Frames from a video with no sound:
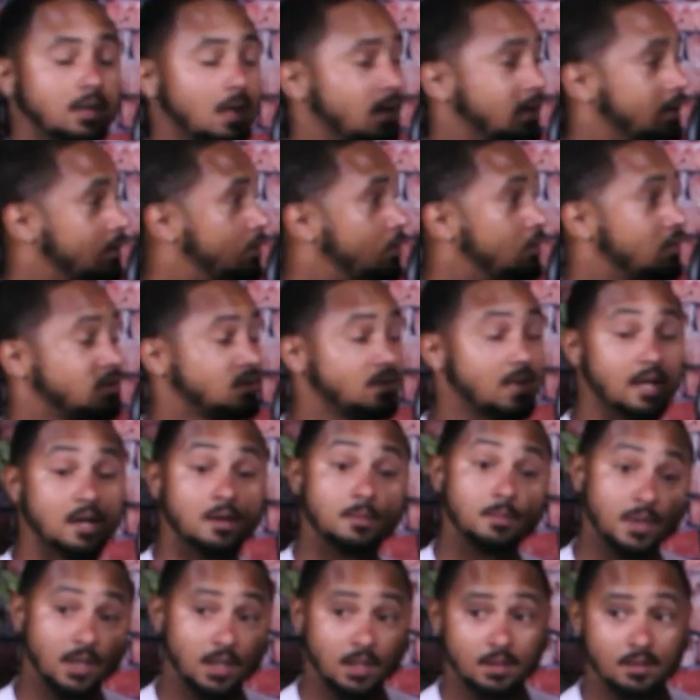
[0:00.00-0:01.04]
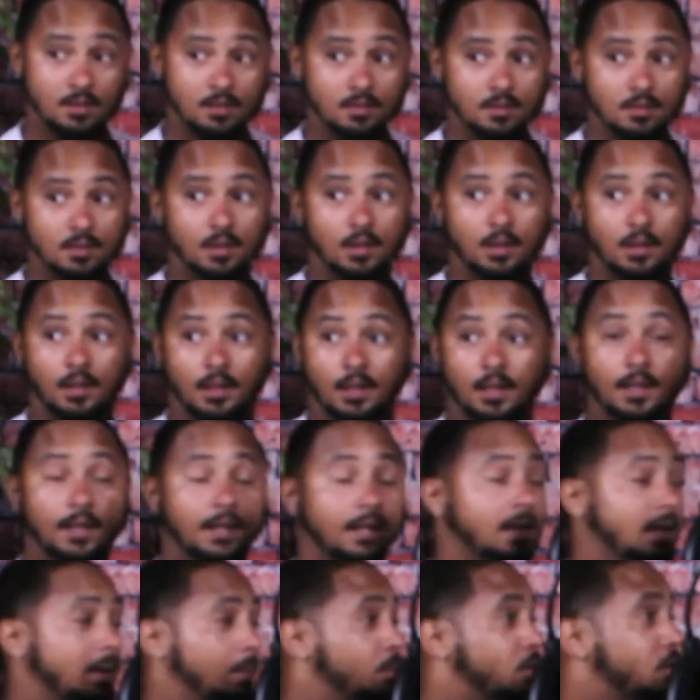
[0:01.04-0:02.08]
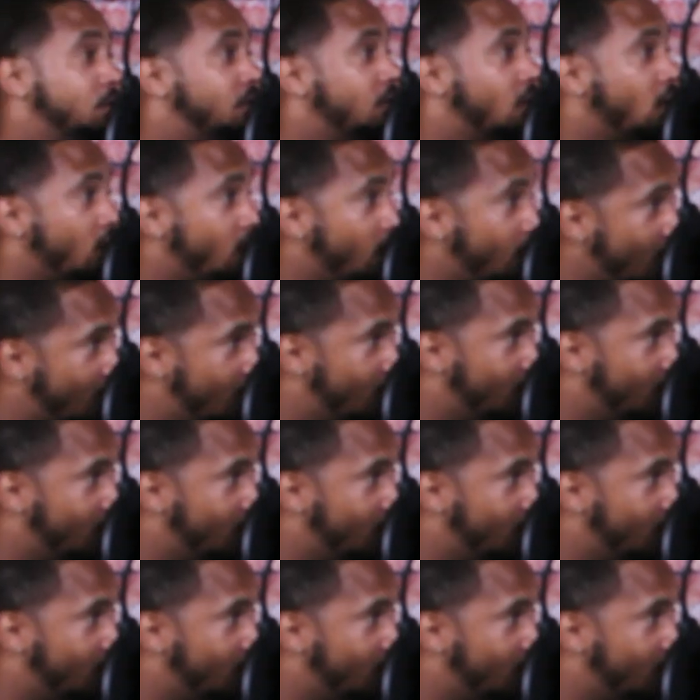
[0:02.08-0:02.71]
do a settlement and move on.